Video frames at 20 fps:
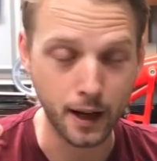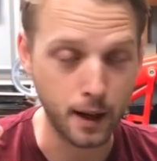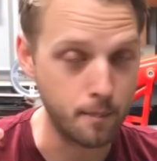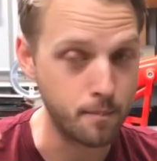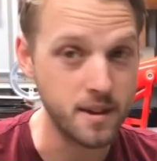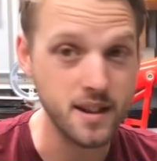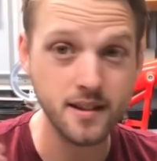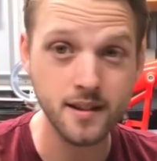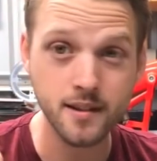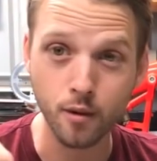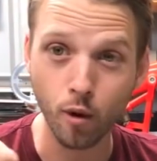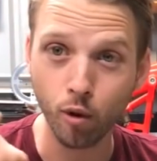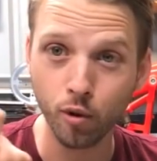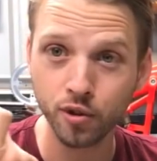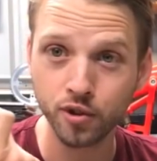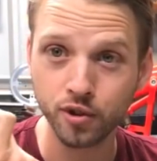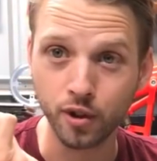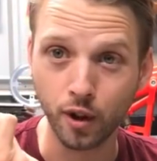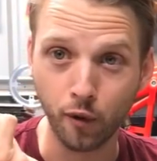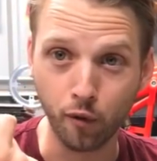This is
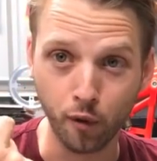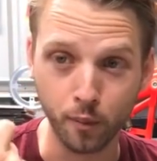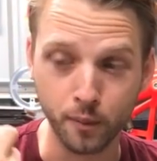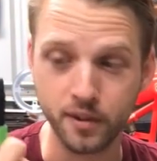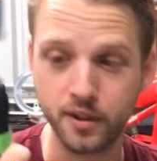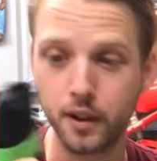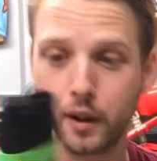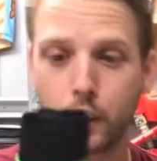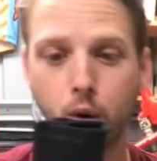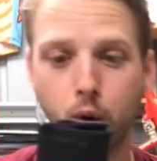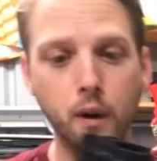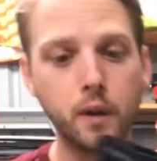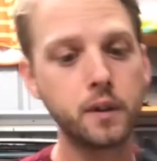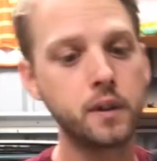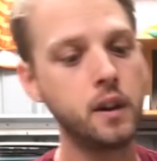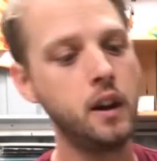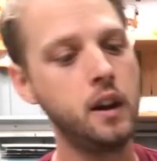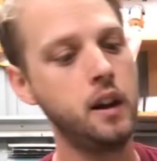also from Syncros.